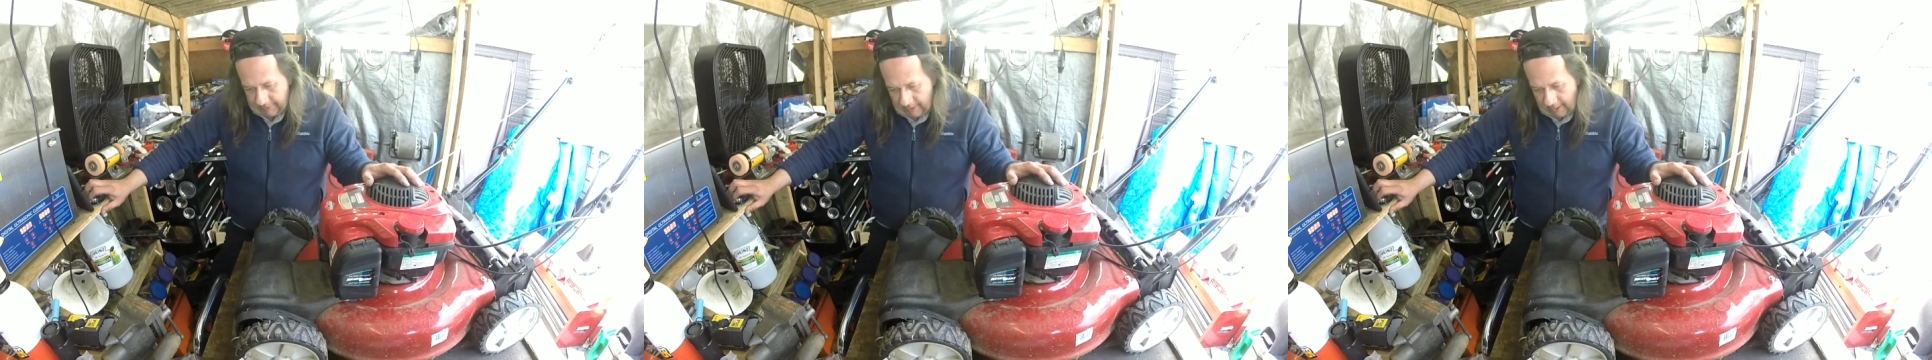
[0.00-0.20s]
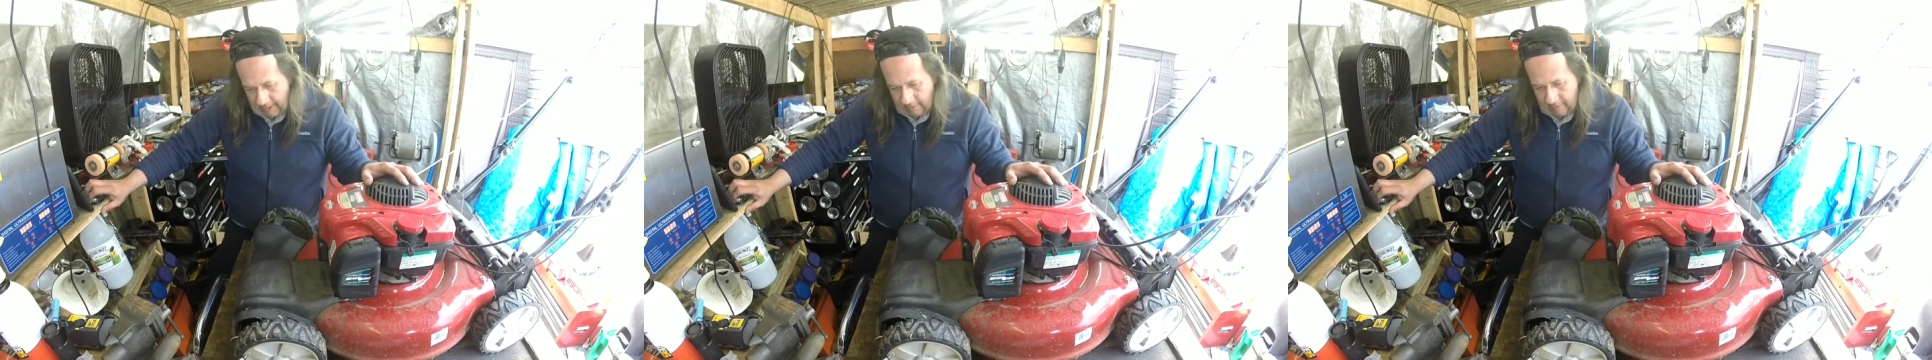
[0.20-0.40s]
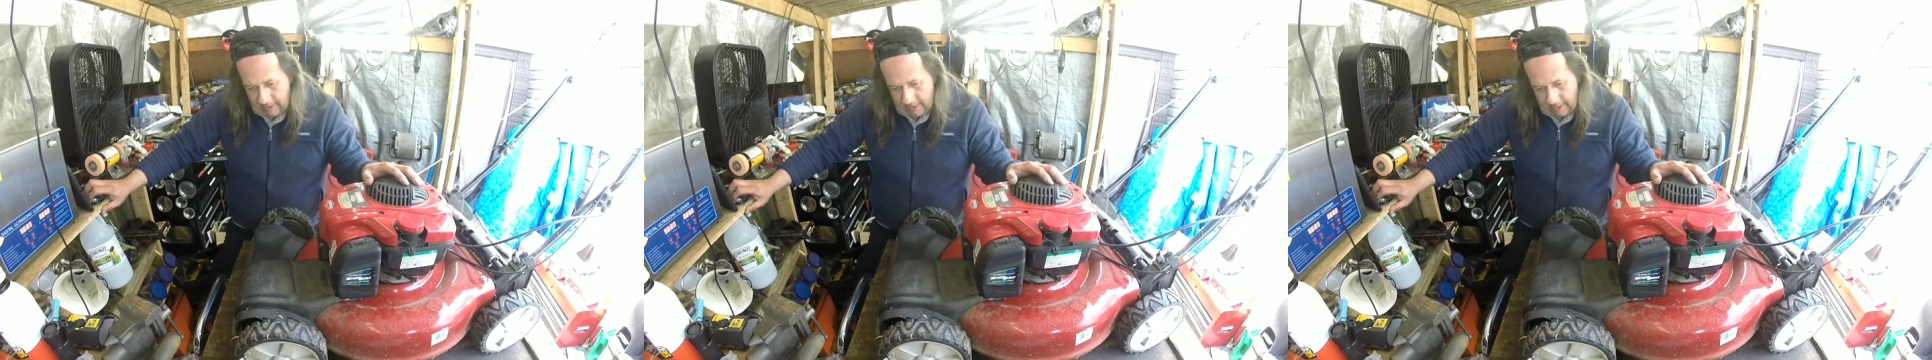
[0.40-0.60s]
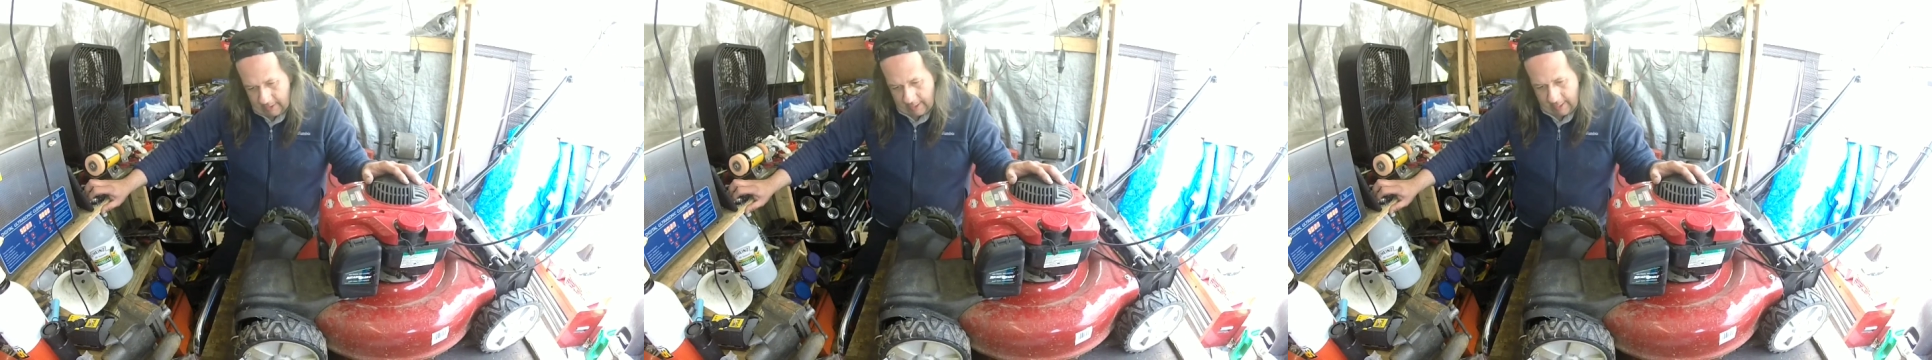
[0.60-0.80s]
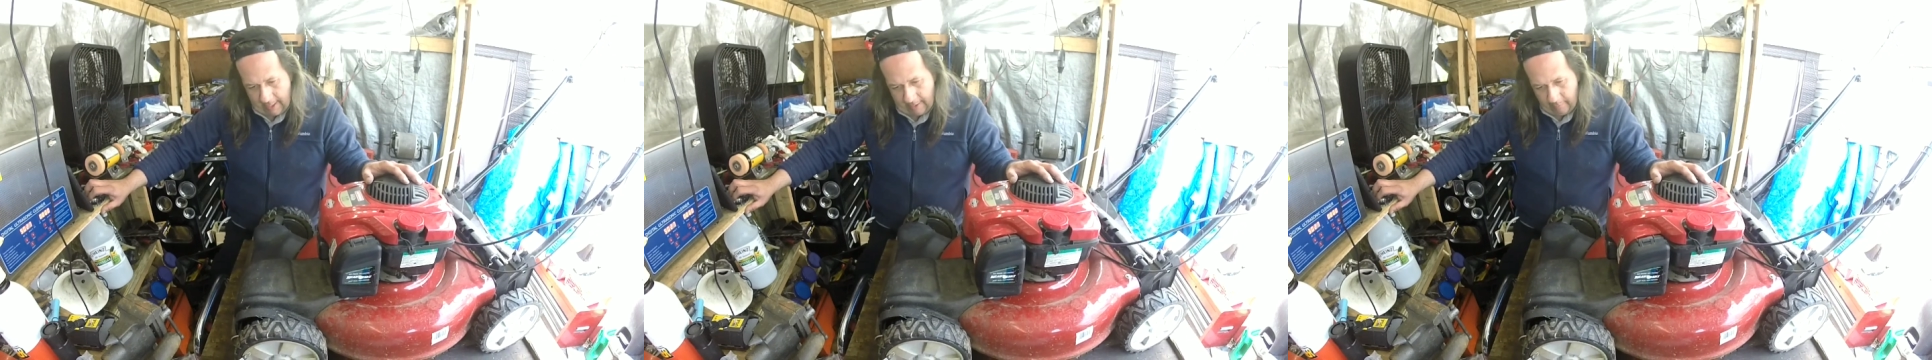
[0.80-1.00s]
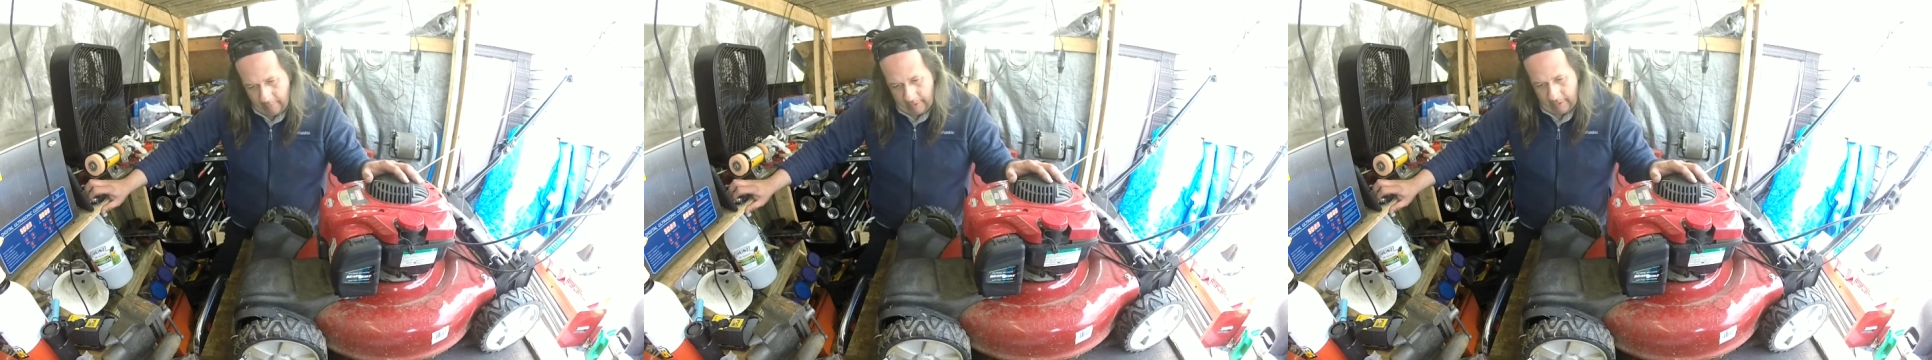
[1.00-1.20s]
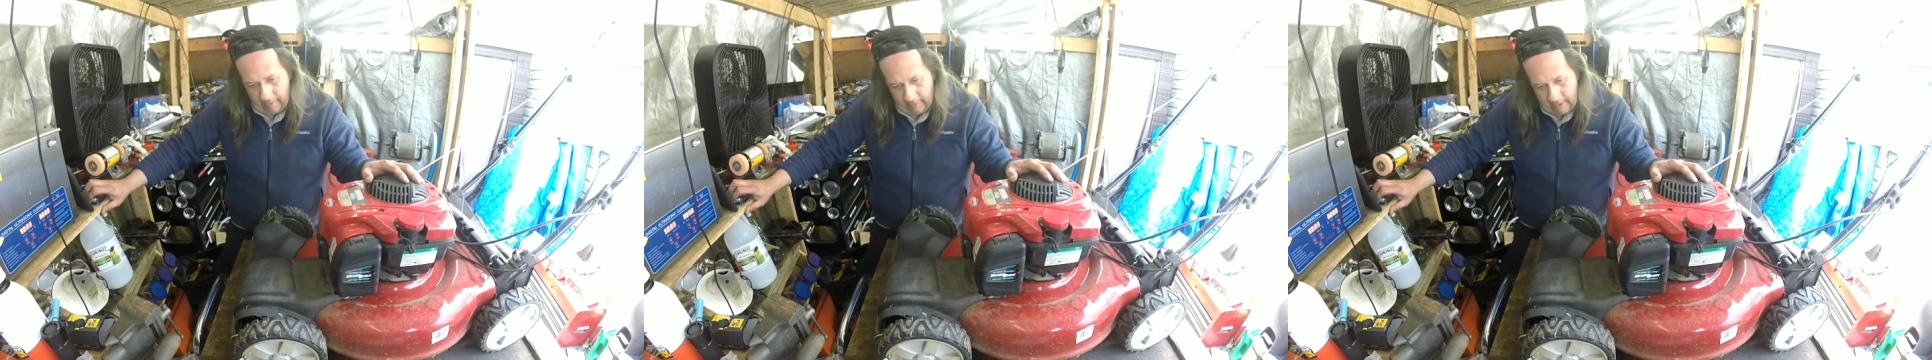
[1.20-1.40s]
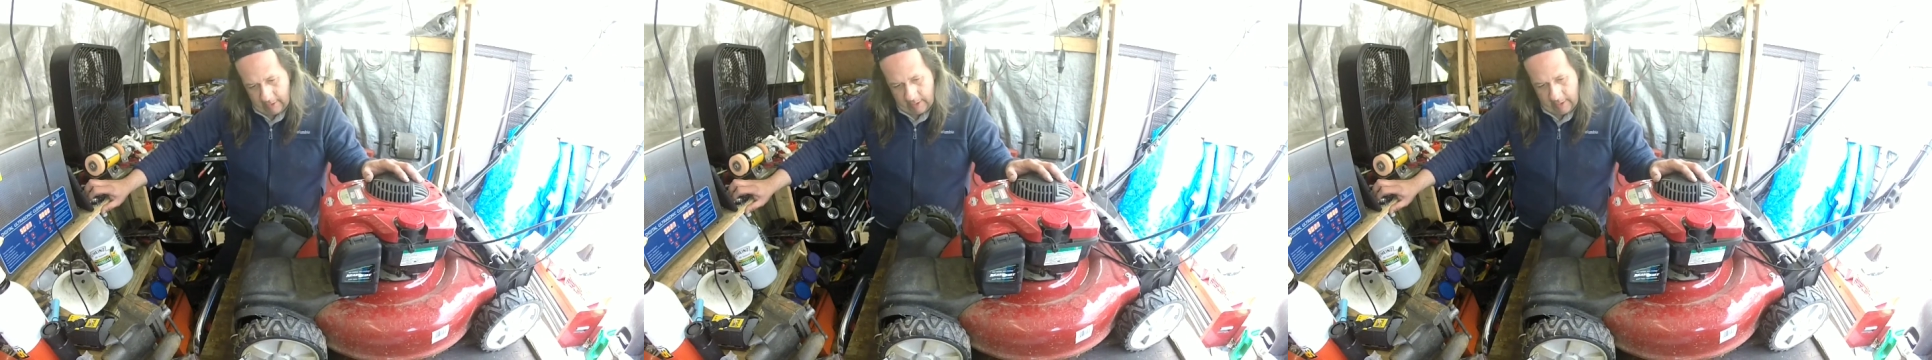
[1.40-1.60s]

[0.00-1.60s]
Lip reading: So I will.